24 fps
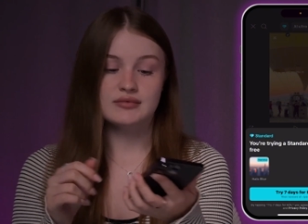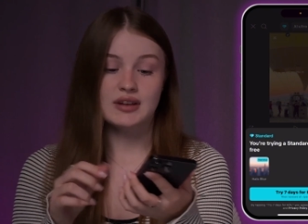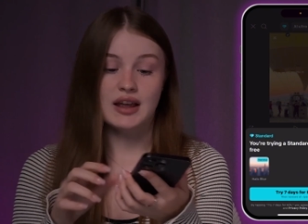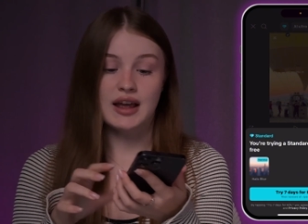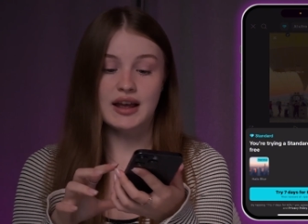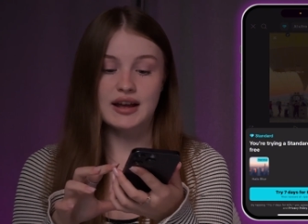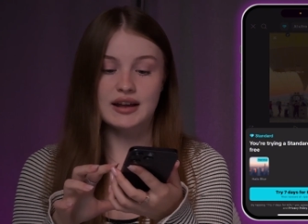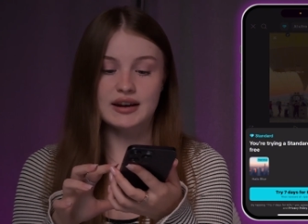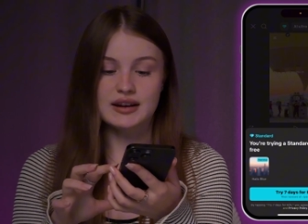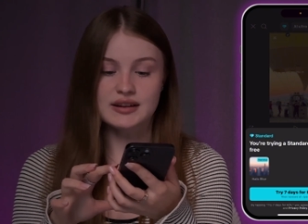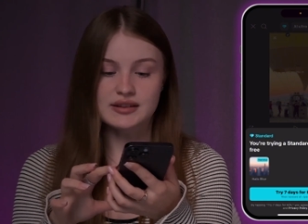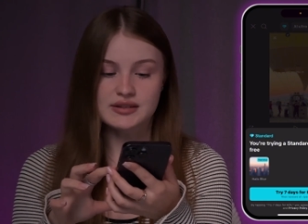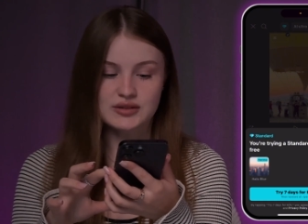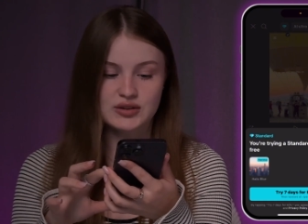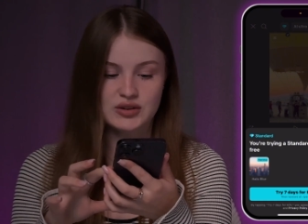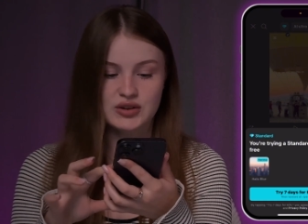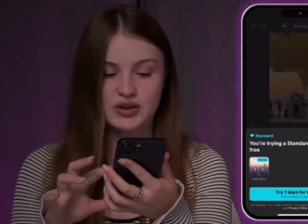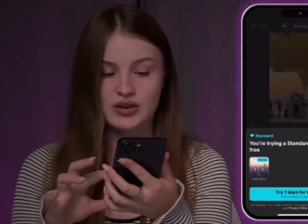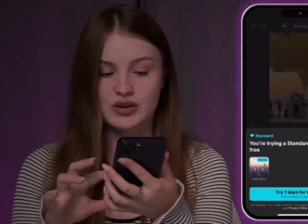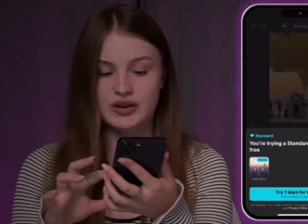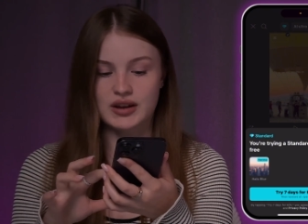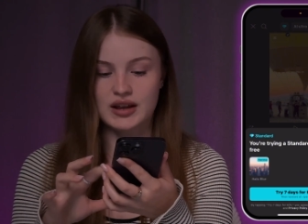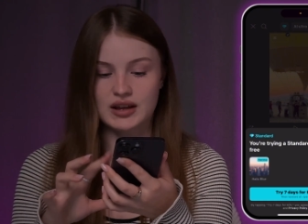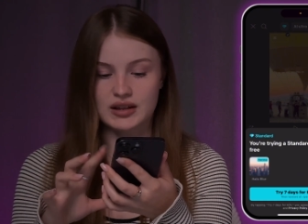add it to
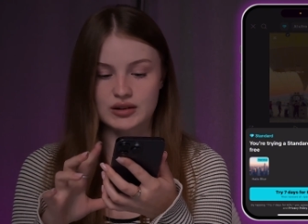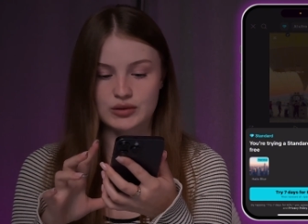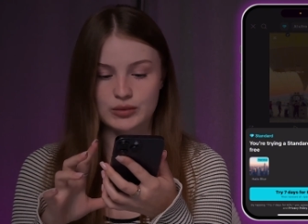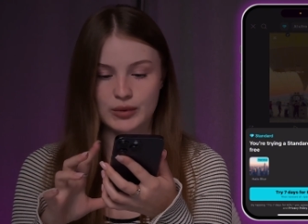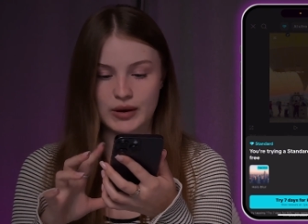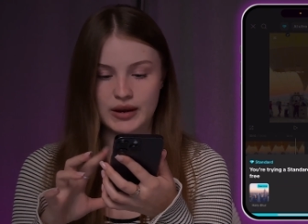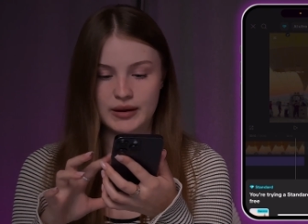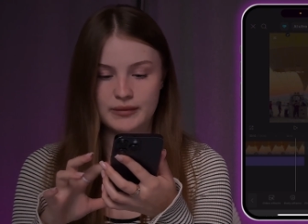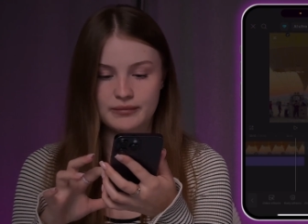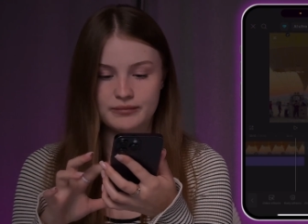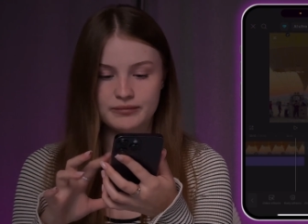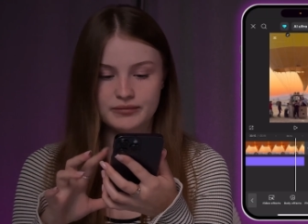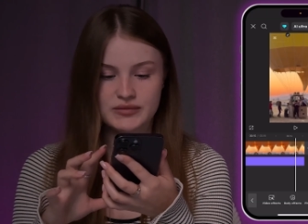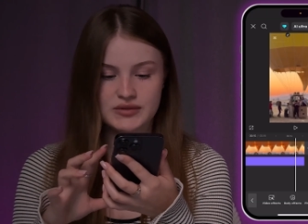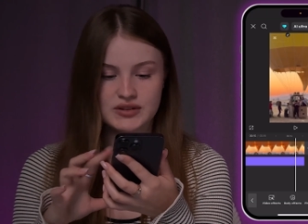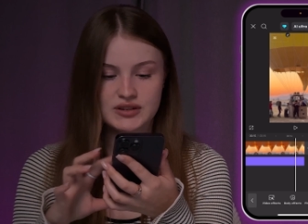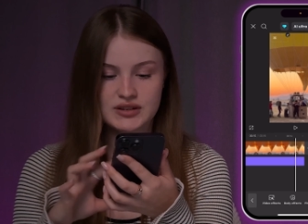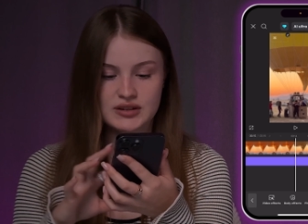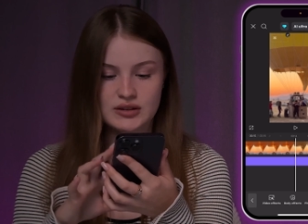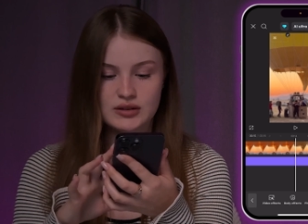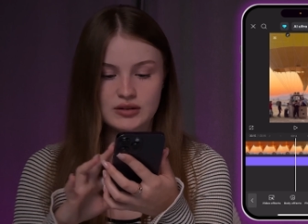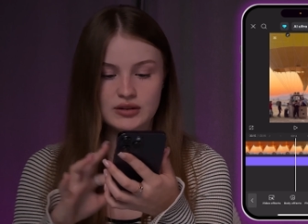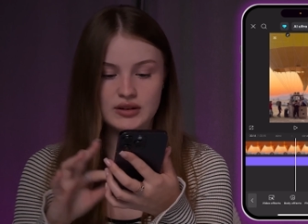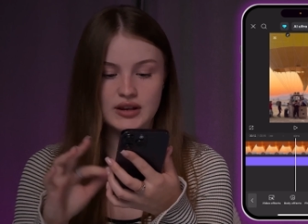your gallery.
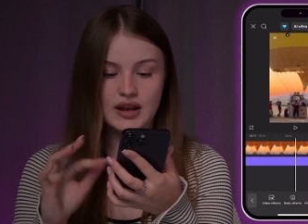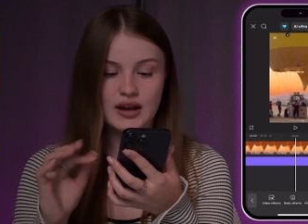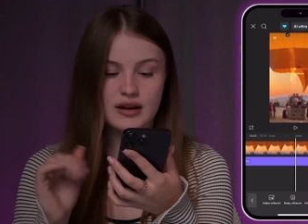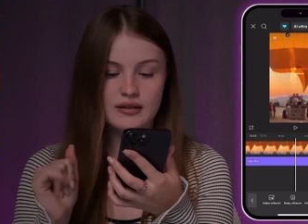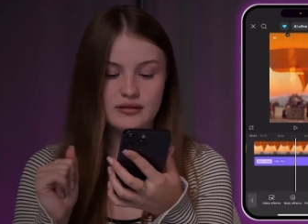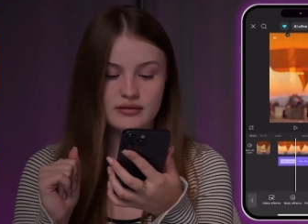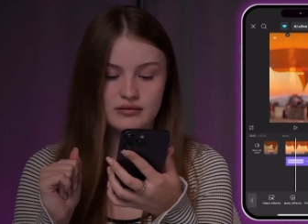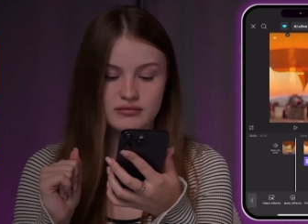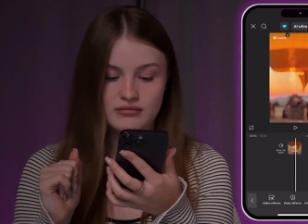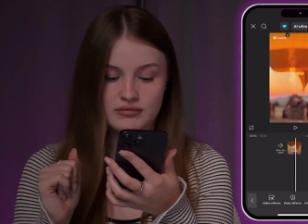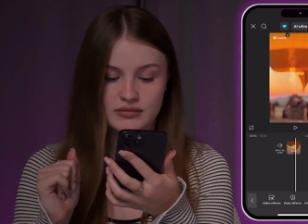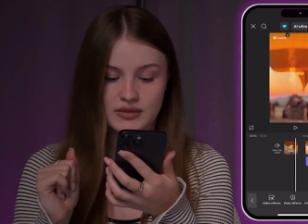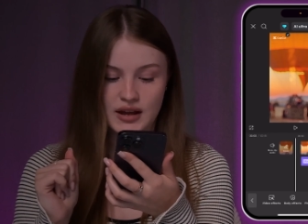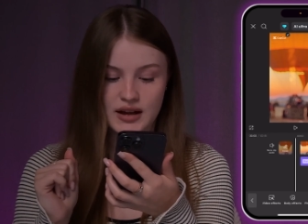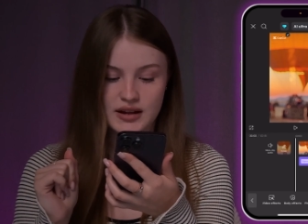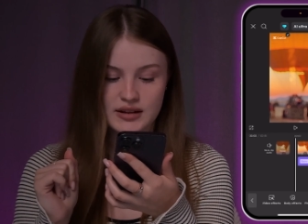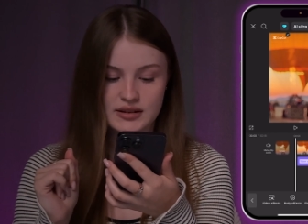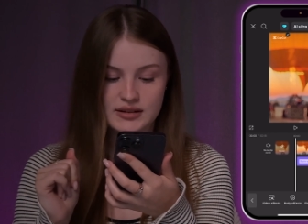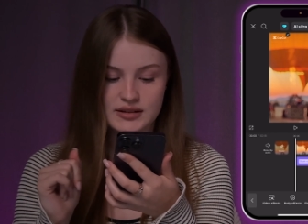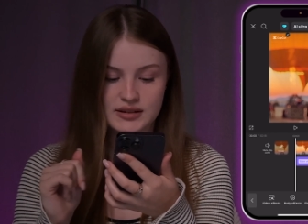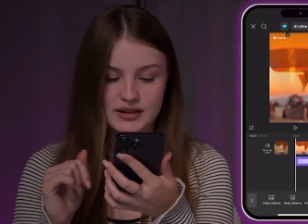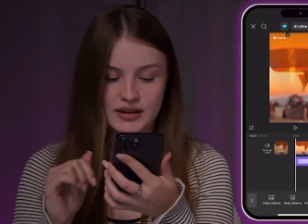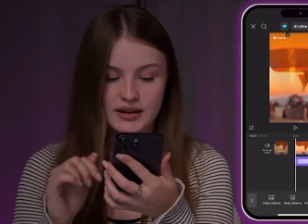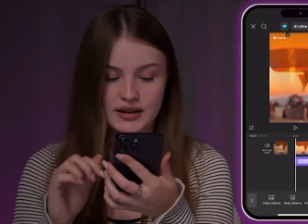So yeah,
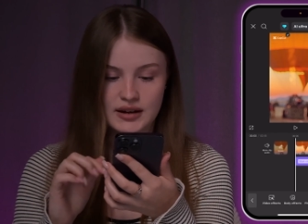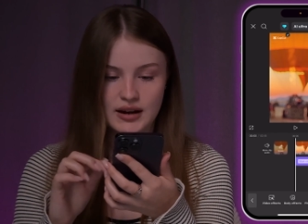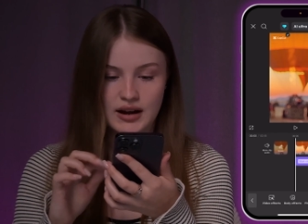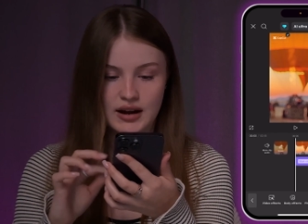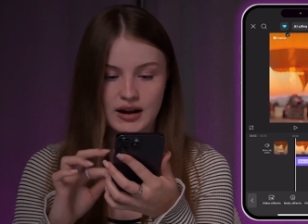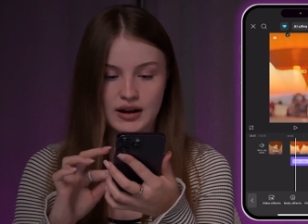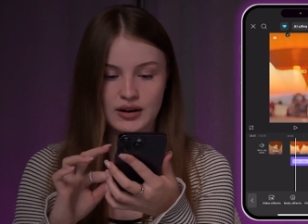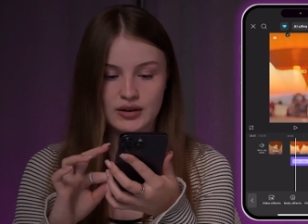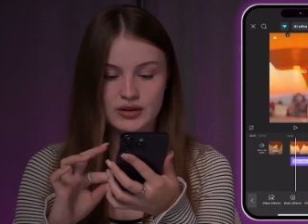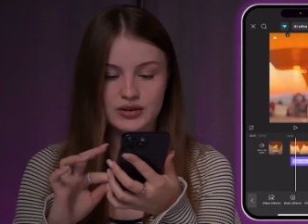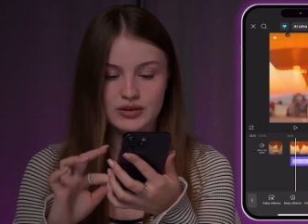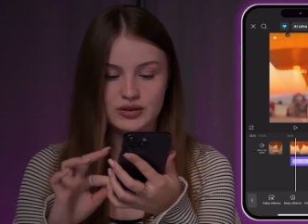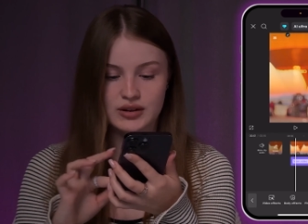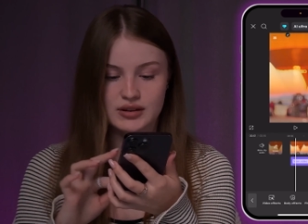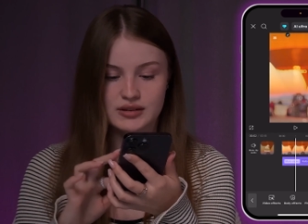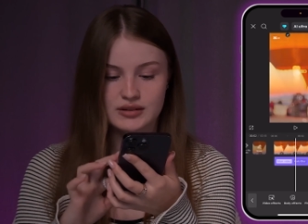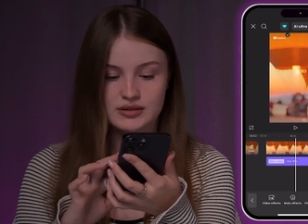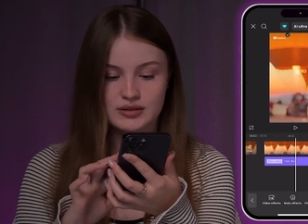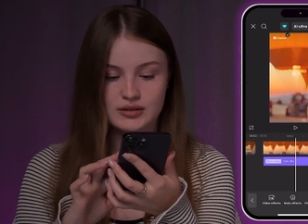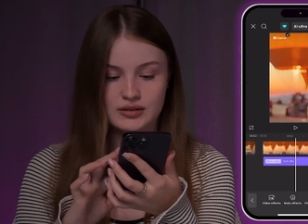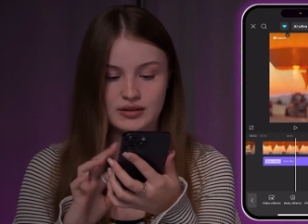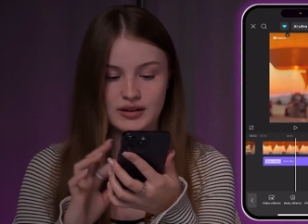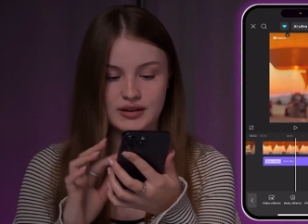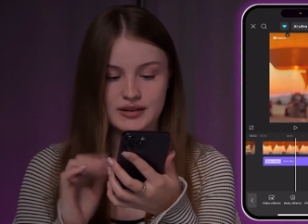that's it how you can
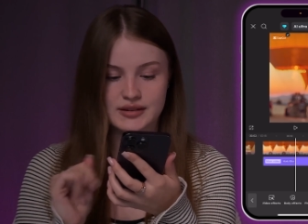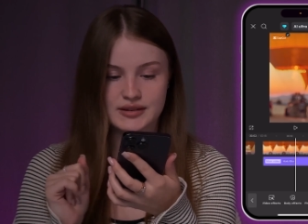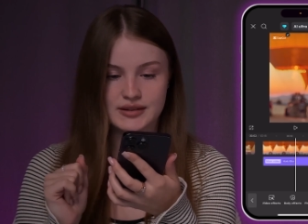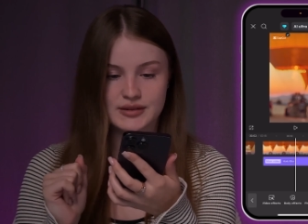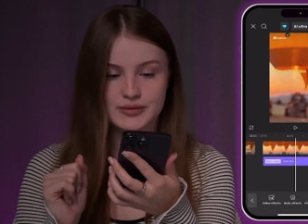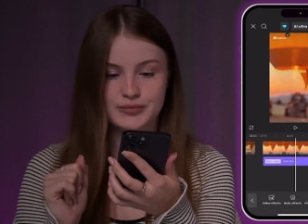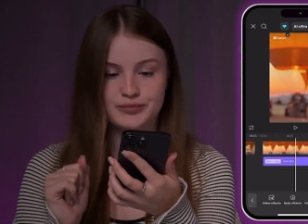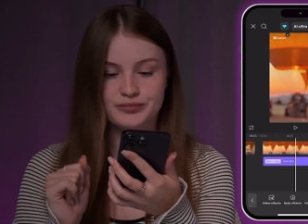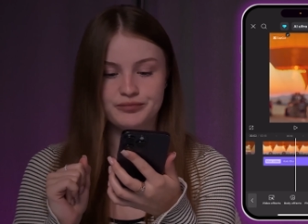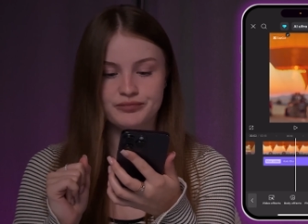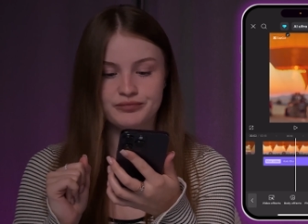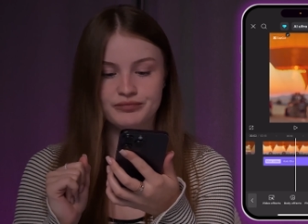do this.